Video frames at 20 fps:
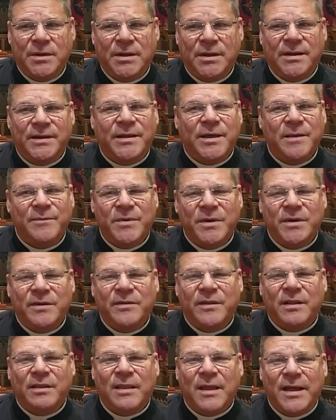in keeping
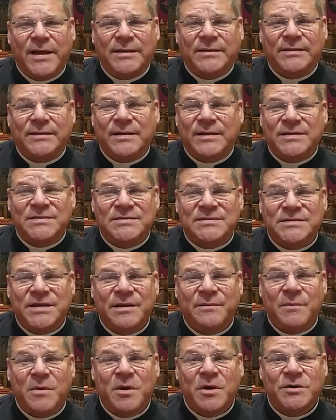the light that is
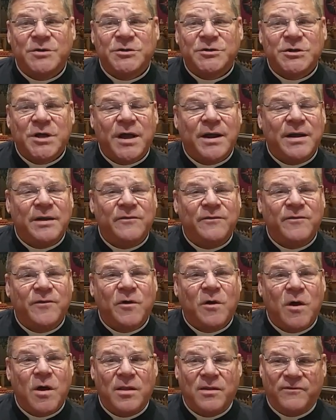St. Mark's shining for
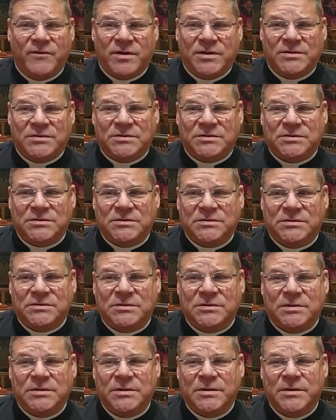all of us.
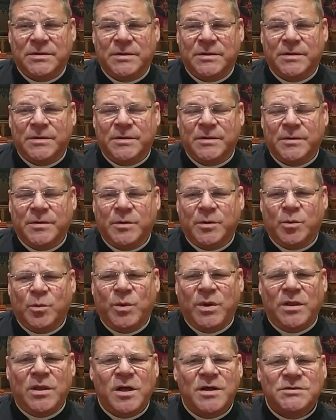
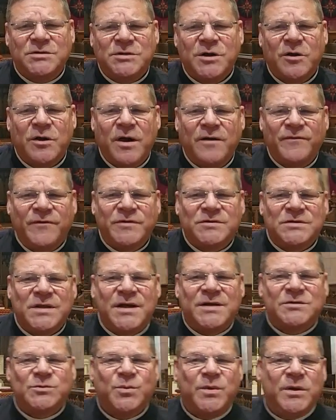We launched our efforts
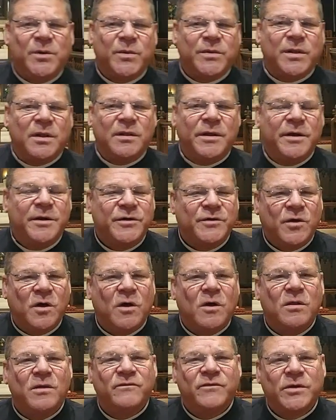last week with a letter to
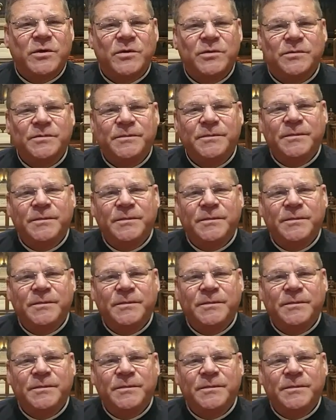all of you.